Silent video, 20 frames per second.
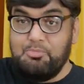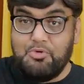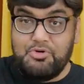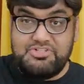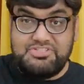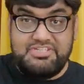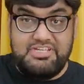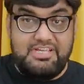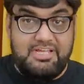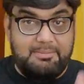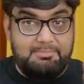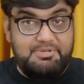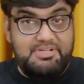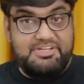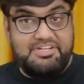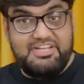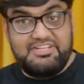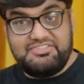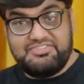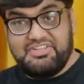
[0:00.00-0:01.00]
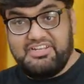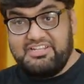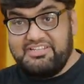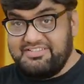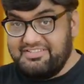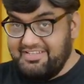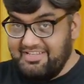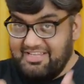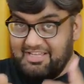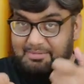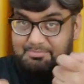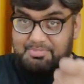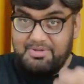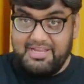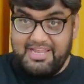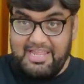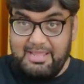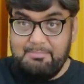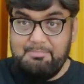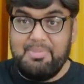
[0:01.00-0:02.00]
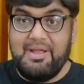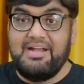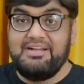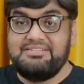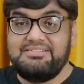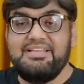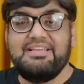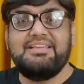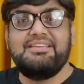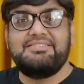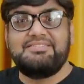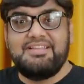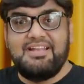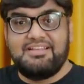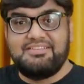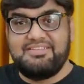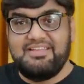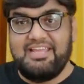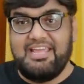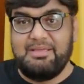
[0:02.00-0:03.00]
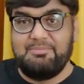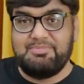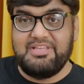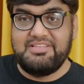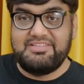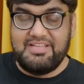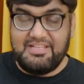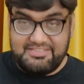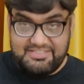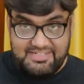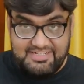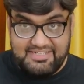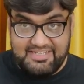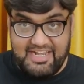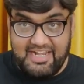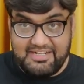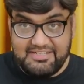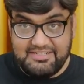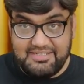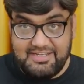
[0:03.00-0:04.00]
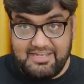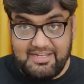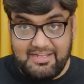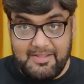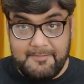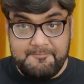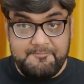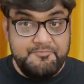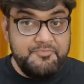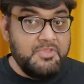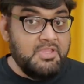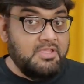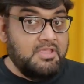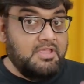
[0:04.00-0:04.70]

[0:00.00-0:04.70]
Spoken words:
be the first course in Unity game development on the YouTube